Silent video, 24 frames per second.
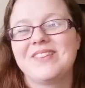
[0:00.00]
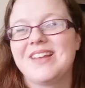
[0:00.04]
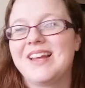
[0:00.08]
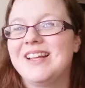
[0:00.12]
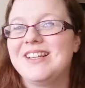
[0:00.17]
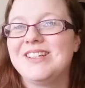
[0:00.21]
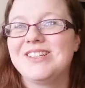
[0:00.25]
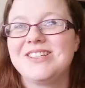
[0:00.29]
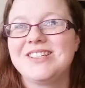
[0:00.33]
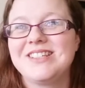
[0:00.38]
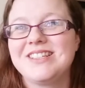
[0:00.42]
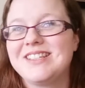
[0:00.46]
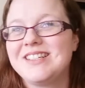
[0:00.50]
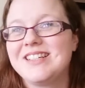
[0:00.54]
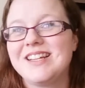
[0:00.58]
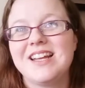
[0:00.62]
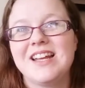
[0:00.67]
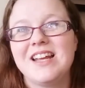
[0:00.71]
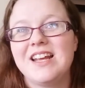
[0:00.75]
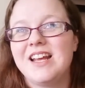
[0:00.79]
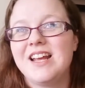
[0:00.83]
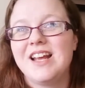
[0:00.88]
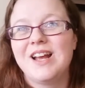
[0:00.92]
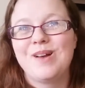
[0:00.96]

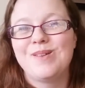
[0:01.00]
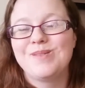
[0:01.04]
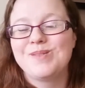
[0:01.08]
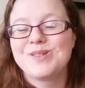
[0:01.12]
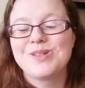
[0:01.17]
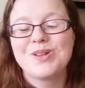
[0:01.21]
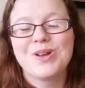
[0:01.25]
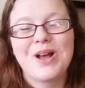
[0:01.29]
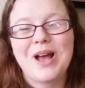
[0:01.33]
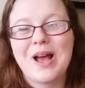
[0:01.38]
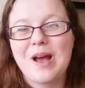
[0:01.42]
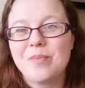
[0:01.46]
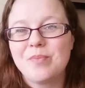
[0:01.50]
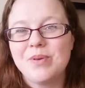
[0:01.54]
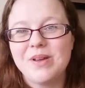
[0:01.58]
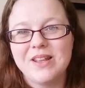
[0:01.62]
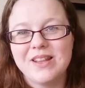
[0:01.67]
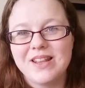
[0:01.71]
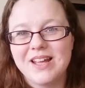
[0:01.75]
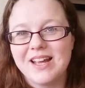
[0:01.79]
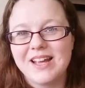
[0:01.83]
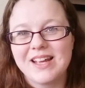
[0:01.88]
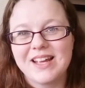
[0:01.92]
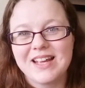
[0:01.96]
I'm so
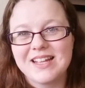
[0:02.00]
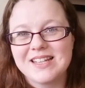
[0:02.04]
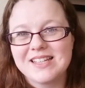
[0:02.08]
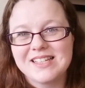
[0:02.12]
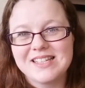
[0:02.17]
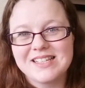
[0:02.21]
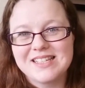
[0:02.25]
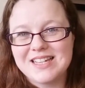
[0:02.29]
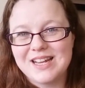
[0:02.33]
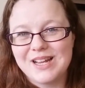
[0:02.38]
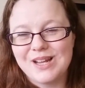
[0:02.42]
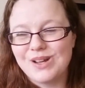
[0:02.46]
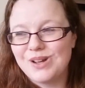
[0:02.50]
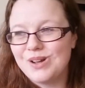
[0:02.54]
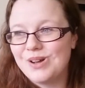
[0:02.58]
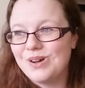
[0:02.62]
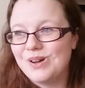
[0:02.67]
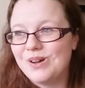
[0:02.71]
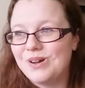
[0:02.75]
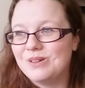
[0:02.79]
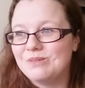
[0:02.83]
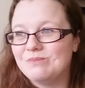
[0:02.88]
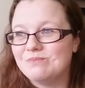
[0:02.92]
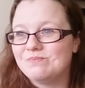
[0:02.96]
happy that I get to stay at
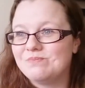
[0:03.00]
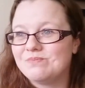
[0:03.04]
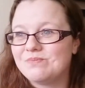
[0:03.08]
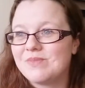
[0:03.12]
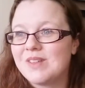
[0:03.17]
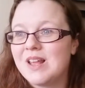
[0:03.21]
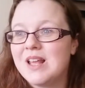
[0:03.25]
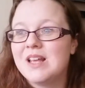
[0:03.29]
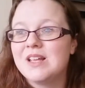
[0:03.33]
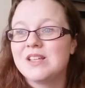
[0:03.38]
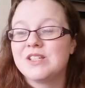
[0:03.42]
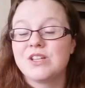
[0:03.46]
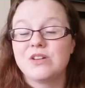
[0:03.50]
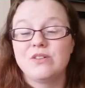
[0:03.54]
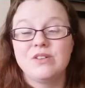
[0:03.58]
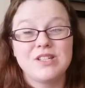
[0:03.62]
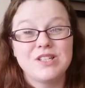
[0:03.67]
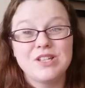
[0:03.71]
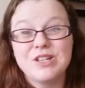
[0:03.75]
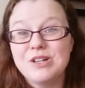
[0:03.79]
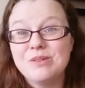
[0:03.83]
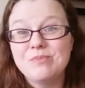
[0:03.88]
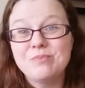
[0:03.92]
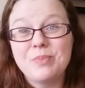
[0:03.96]
home. So
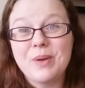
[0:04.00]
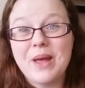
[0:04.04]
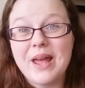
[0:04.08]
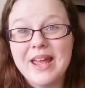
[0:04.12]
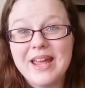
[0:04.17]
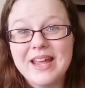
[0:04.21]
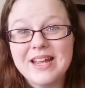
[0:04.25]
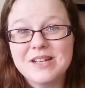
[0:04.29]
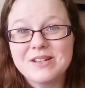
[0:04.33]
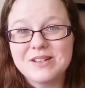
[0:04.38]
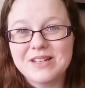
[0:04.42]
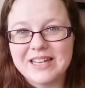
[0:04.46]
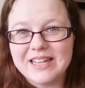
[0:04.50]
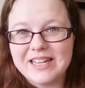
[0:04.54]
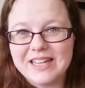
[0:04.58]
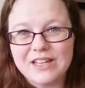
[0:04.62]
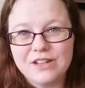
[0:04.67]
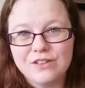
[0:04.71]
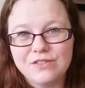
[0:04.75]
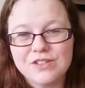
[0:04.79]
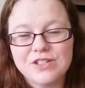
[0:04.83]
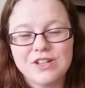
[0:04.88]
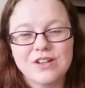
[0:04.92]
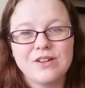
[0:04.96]
it's an unpaid
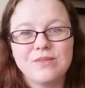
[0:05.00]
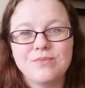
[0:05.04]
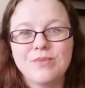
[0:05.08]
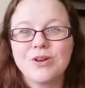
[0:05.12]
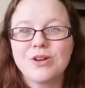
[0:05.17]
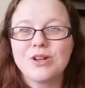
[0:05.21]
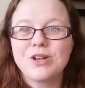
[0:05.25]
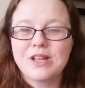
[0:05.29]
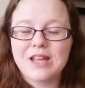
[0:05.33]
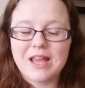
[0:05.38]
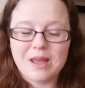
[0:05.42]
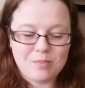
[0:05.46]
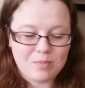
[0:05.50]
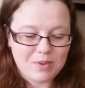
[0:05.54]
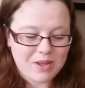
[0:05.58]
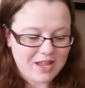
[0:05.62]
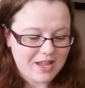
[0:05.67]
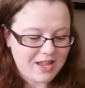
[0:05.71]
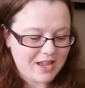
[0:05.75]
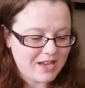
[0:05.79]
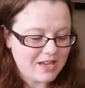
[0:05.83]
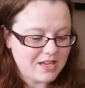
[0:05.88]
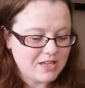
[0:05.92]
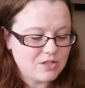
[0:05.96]
leave, so I'm not going to get
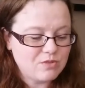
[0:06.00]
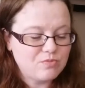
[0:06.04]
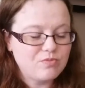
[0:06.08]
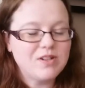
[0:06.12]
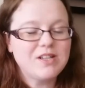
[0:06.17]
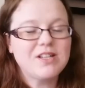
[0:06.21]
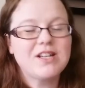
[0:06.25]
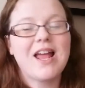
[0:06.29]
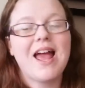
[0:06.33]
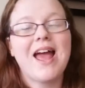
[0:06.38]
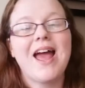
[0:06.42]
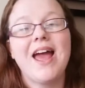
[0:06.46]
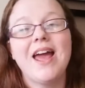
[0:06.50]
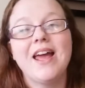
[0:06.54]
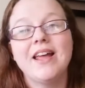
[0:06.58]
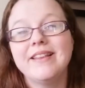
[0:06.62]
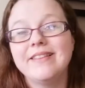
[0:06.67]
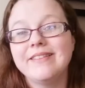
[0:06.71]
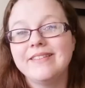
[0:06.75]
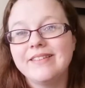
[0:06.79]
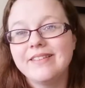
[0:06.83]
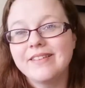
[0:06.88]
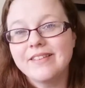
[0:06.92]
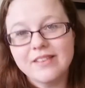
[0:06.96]
paid,
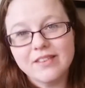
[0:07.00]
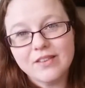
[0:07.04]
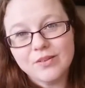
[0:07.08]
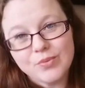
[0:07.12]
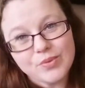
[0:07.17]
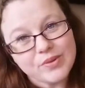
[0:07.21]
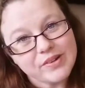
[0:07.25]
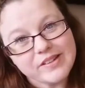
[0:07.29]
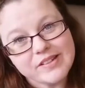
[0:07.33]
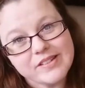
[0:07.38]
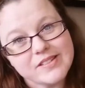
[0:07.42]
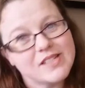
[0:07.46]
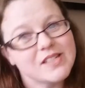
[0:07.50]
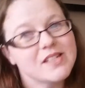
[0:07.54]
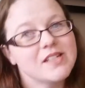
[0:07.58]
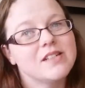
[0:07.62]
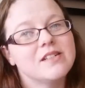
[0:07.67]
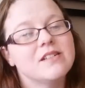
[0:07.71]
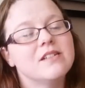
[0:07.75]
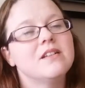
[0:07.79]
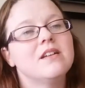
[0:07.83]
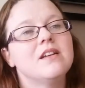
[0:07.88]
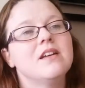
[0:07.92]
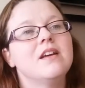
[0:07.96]
hence the
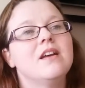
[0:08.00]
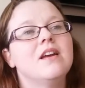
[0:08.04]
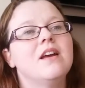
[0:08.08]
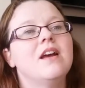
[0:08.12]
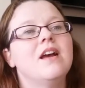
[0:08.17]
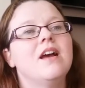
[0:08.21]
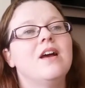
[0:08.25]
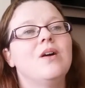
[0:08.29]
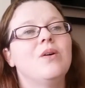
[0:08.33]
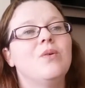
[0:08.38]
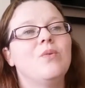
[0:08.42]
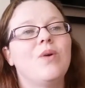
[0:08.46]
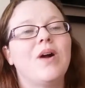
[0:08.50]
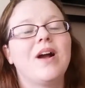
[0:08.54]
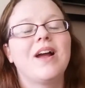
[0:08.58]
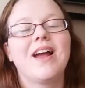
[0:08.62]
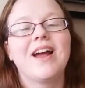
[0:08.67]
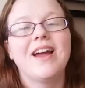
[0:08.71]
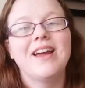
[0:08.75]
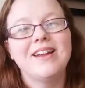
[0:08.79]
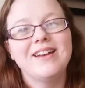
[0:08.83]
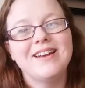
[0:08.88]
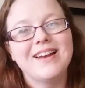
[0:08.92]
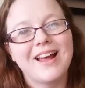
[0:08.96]
reason why
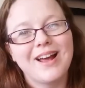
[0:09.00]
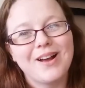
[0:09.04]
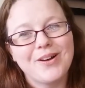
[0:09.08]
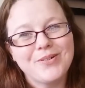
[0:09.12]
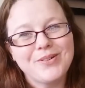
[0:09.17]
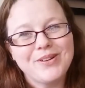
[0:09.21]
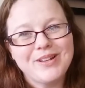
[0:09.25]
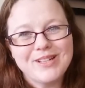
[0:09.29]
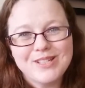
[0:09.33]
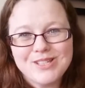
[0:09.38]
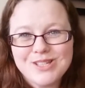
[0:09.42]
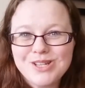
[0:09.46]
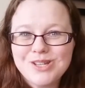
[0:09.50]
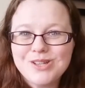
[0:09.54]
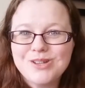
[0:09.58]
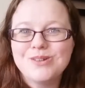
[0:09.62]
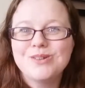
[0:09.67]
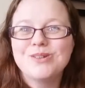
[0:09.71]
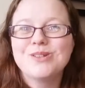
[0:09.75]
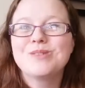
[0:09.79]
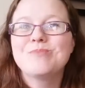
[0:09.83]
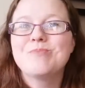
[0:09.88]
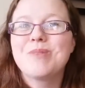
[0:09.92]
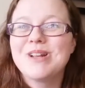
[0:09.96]
I now need to
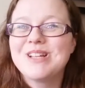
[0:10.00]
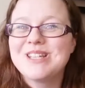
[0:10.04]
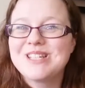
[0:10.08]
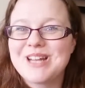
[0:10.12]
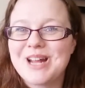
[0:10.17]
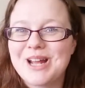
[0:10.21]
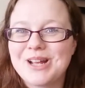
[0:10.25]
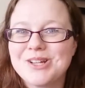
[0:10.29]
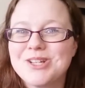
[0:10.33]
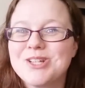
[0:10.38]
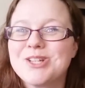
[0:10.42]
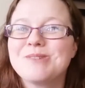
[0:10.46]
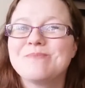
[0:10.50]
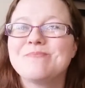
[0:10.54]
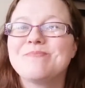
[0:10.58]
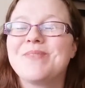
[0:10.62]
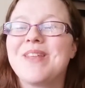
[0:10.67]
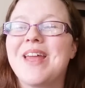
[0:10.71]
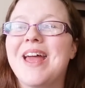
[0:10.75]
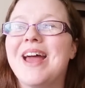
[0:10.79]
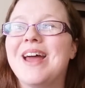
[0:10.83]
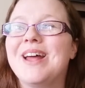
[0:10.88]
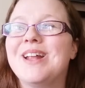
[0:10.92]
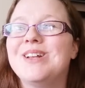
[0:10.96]
use my stash
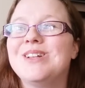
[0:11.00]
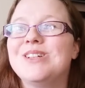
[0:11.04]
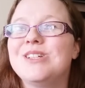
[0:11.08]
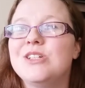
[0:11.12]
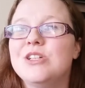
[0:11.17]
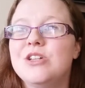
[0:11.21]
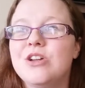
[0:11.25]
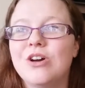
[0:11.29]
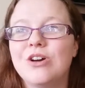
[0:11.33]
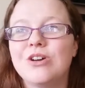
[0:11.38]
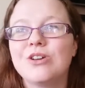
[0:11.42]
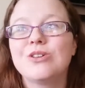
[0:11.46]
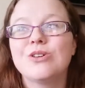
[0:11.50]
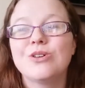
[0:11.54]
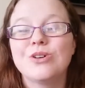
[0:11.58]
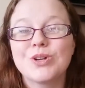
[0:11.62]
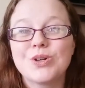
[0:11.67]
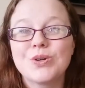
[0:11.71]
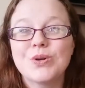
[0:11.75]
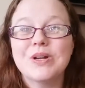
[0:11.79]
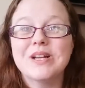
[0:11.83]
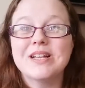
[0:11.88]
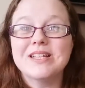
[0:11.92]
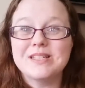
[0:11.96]
and not go
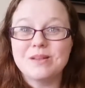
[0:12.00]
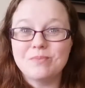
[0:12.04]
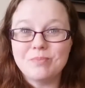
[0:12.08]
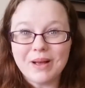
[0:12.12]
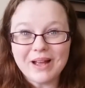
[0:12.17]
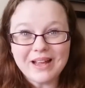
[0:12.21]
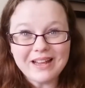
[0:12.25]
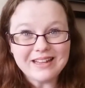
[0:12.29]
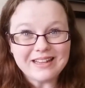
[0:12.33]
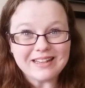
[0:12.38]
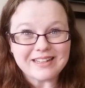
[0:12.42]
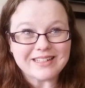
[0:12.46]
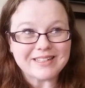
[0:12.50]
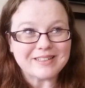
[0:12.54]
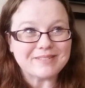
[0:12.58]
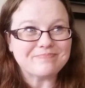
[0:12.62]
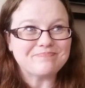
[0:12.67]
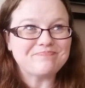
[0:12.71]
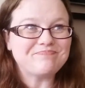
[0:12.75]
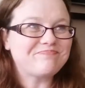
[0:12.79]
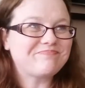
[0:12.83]
crazy buying.